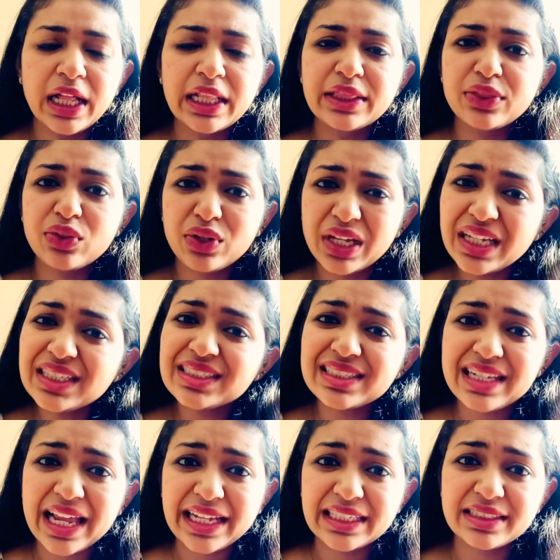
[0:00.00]
3
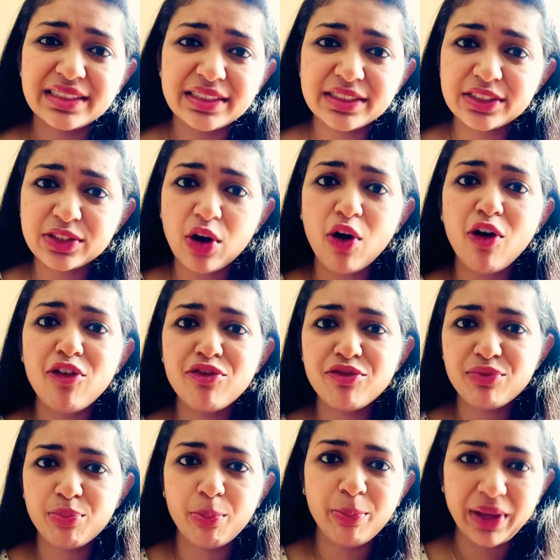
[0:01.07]
slices of
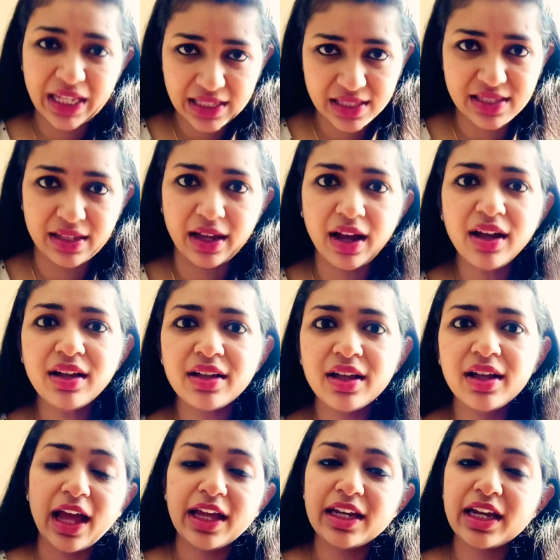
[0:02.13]
pizza,
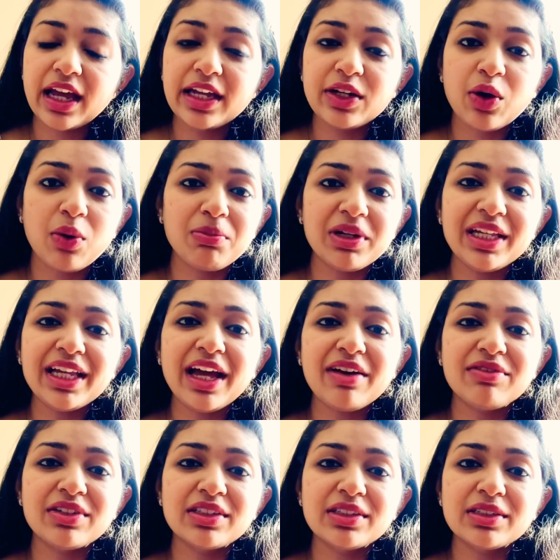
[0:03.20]
and I normally
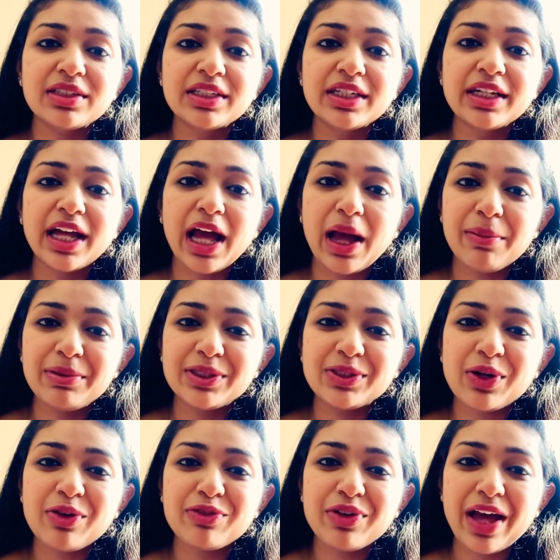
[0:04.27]
have a habit
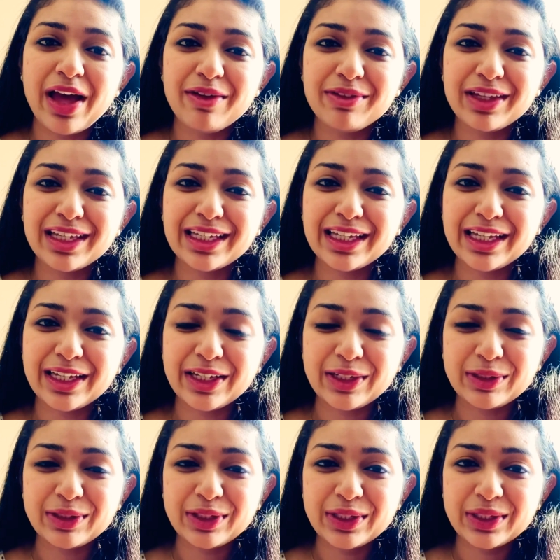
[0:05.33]
of having
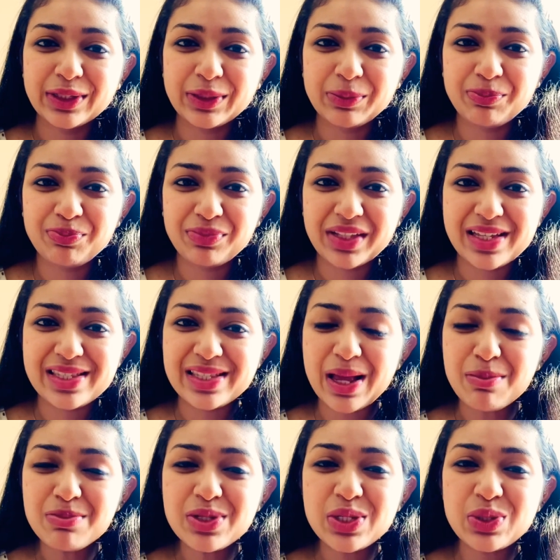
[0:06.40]

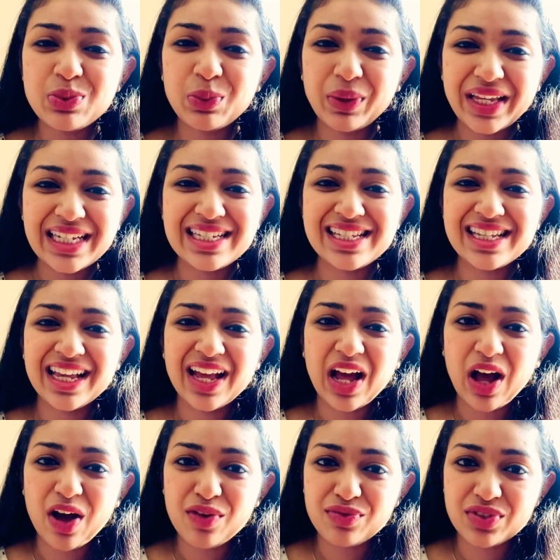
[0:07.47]
some sweet
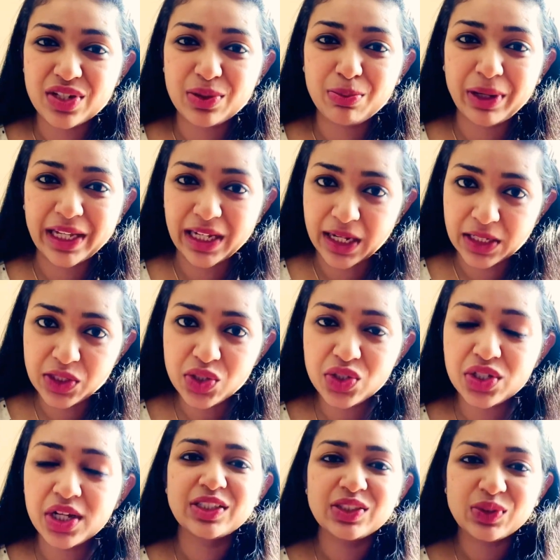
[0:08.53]
after my lunch,
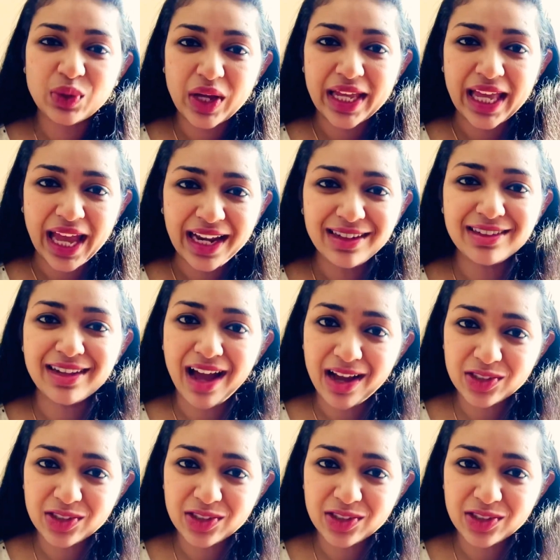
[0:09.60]
so I had dark